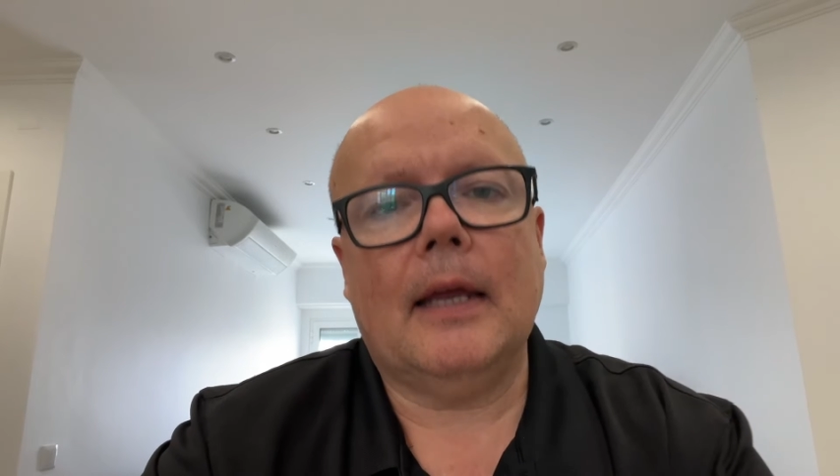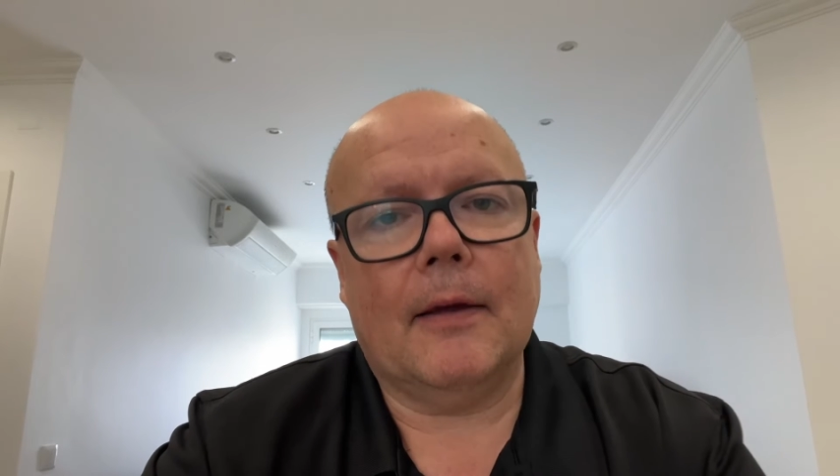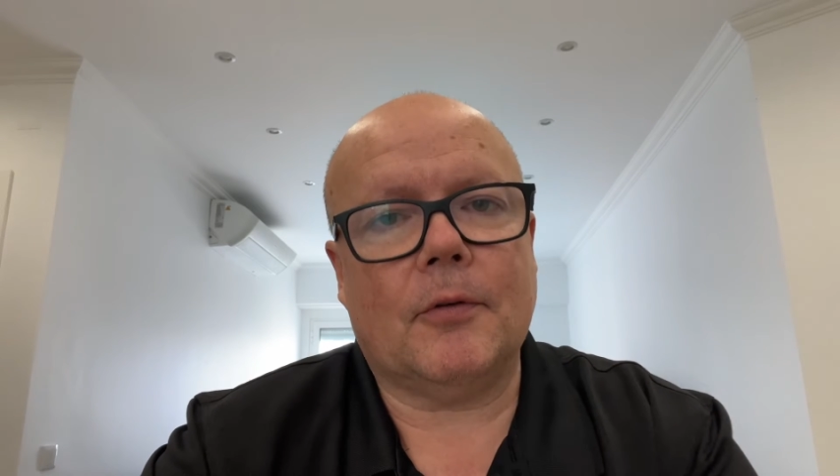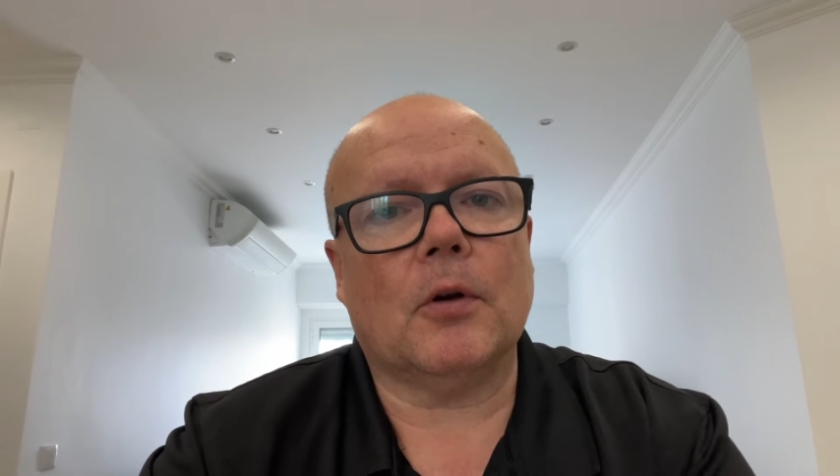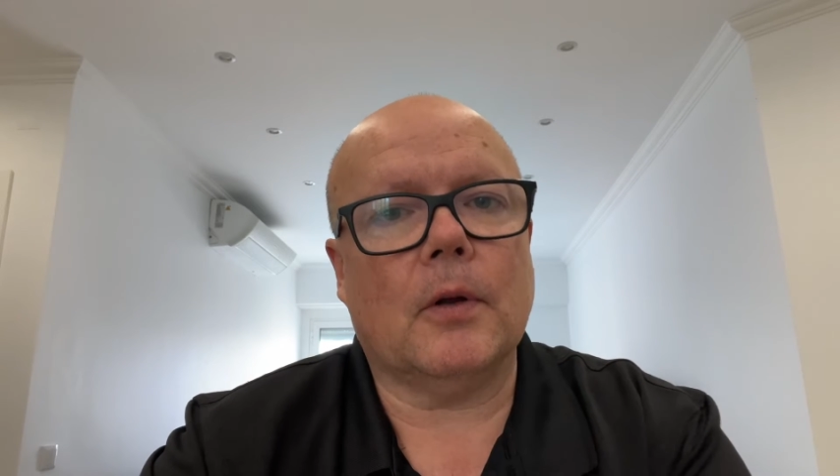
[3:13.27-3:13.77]

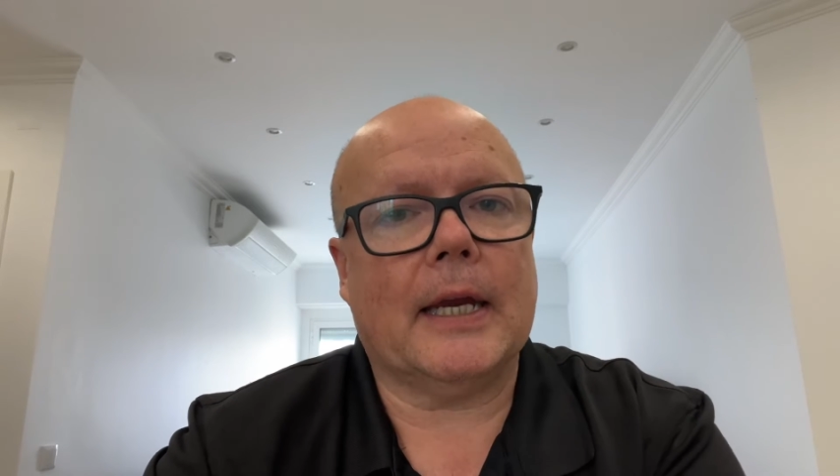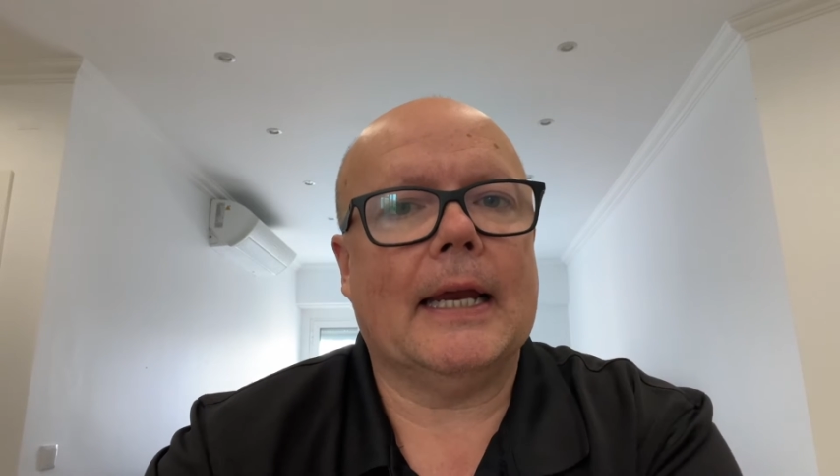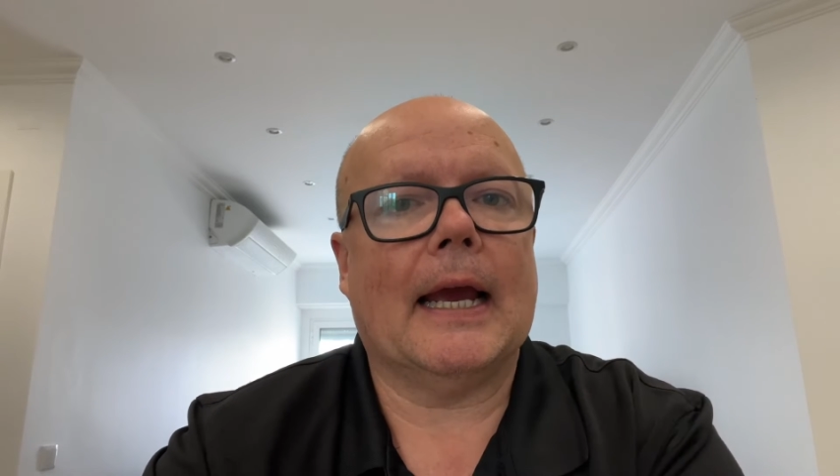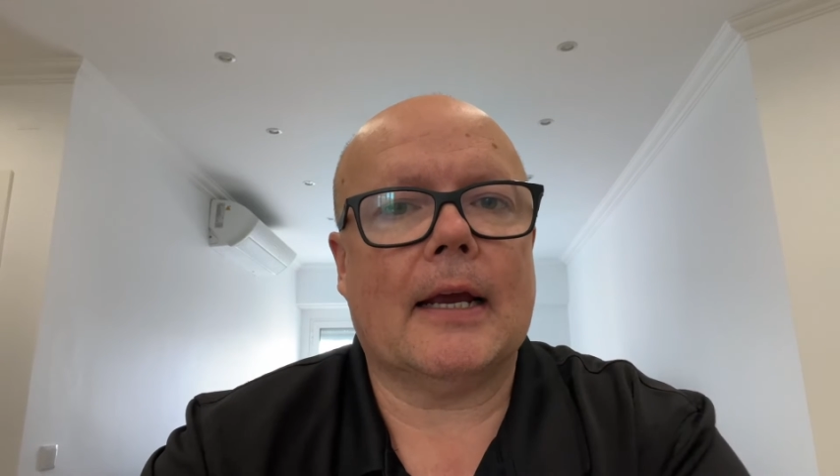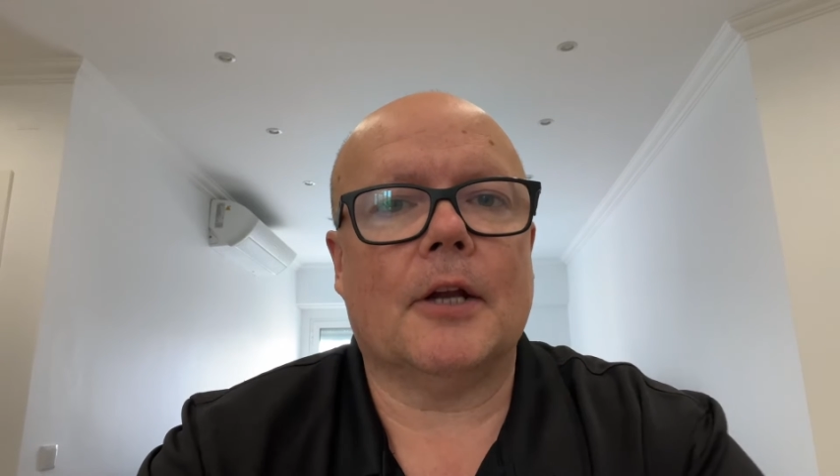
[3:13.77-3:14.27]
if you're
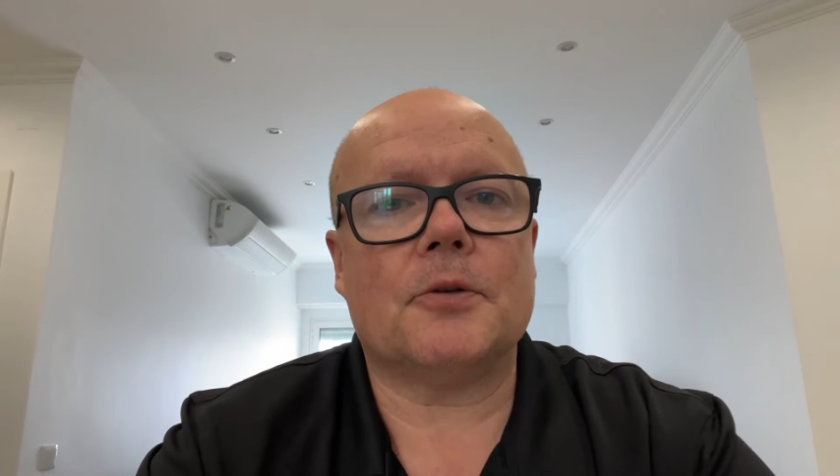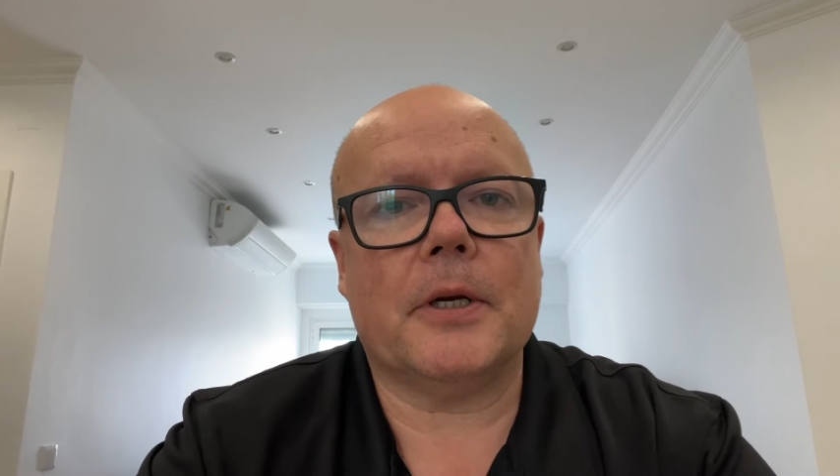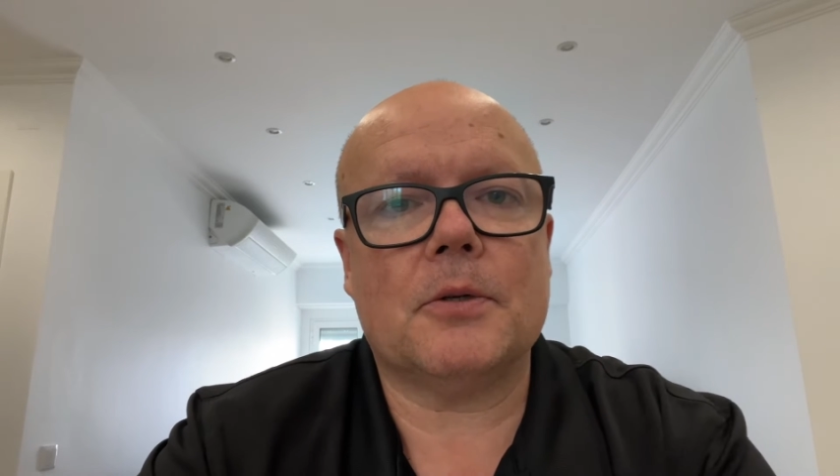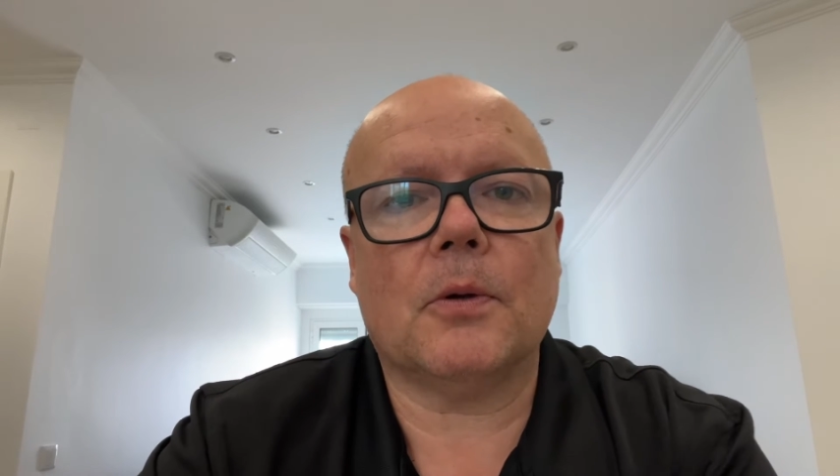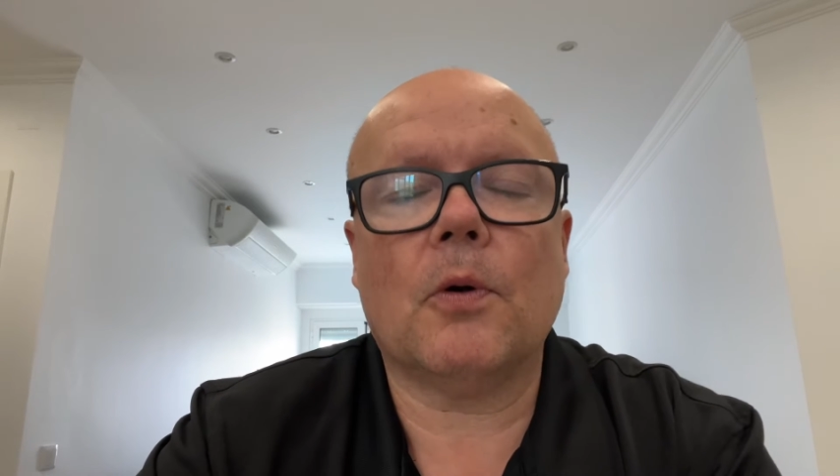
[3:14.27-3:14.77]
looking at
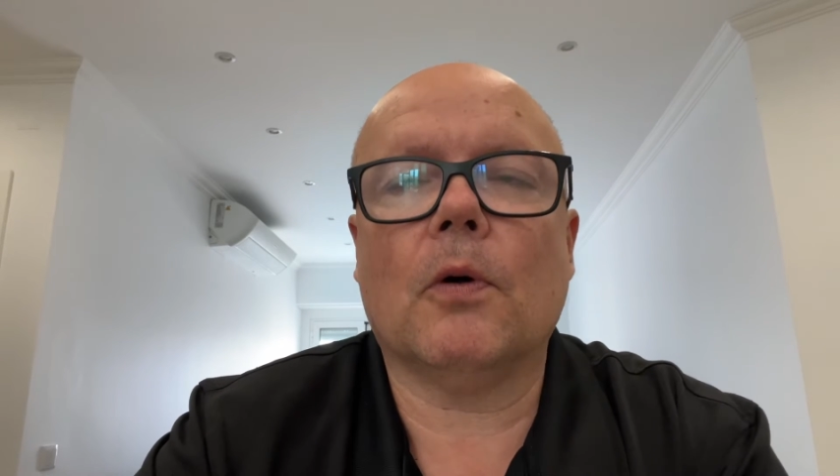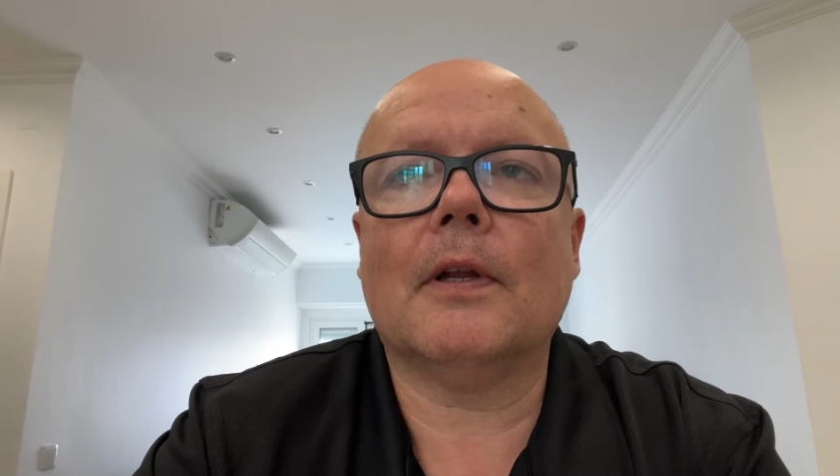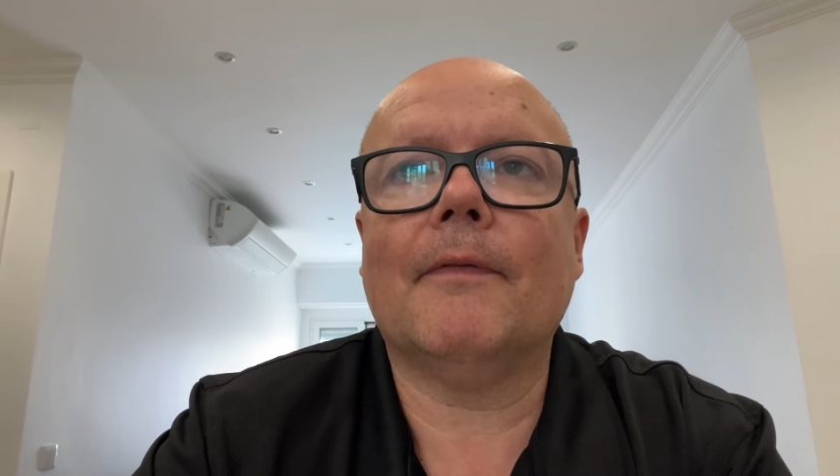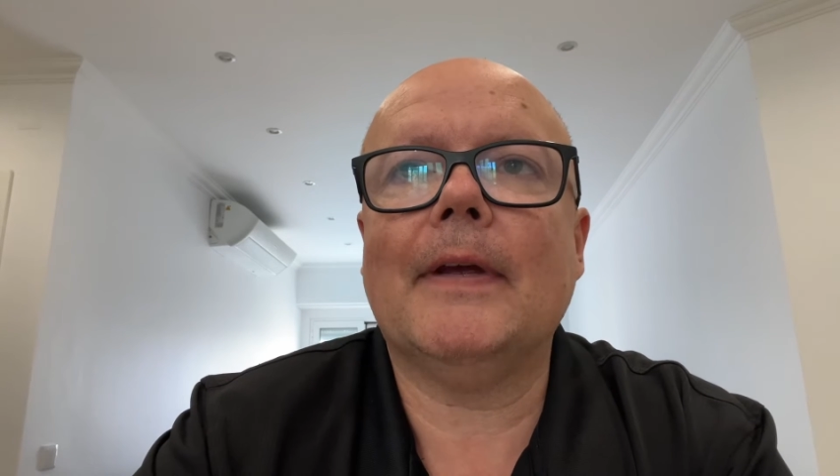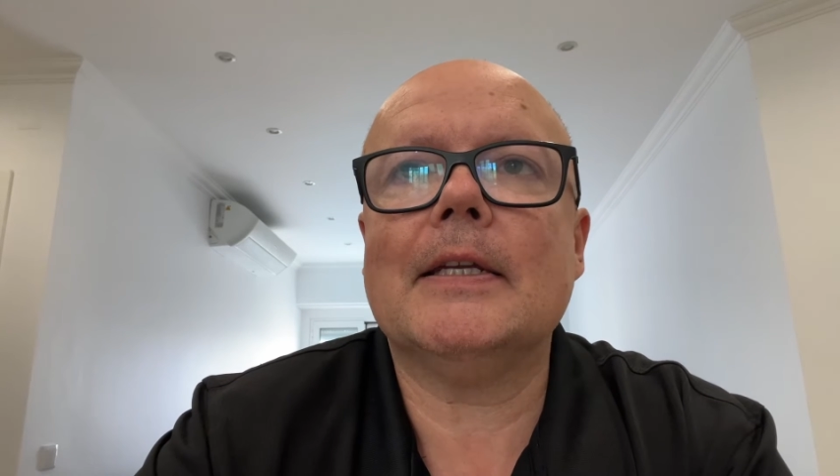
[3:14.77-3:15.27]
countries with
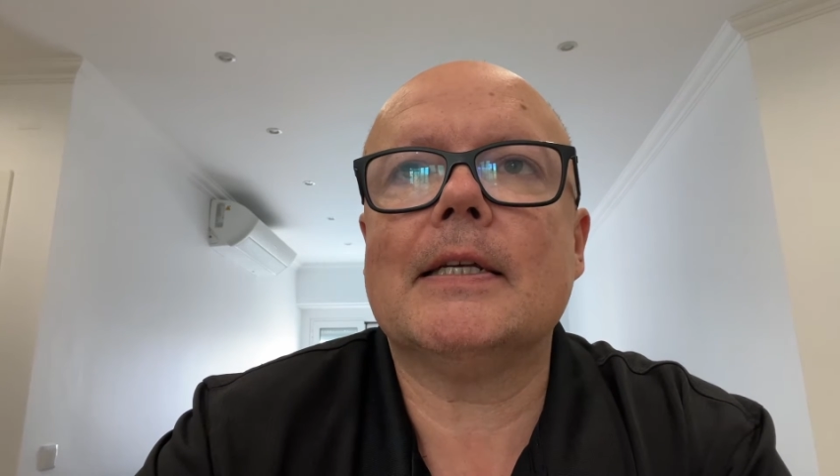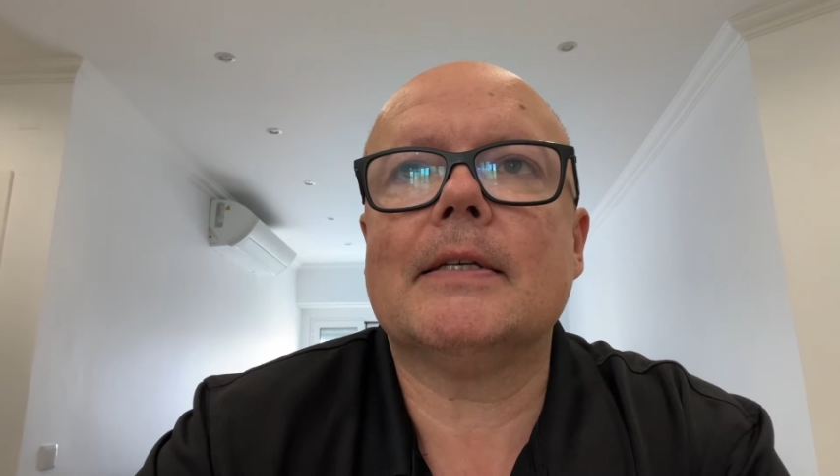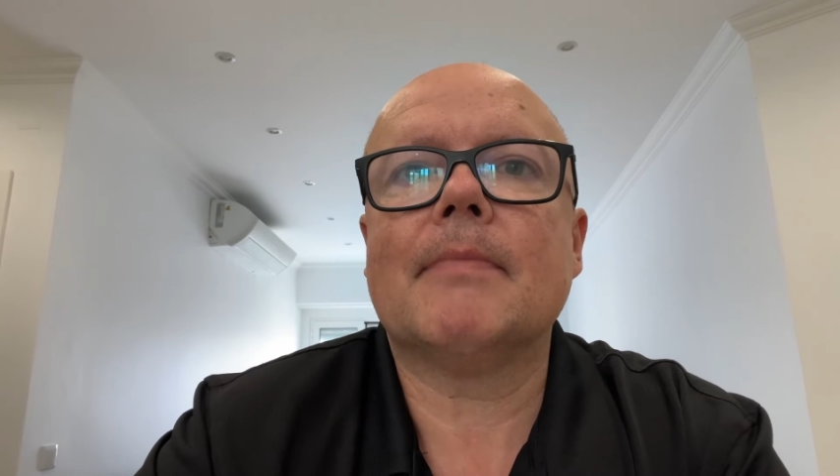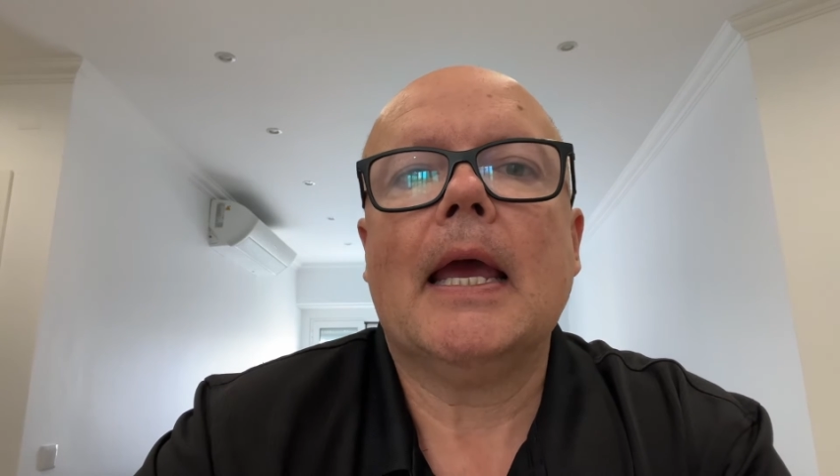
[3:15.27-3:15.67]
golden visas.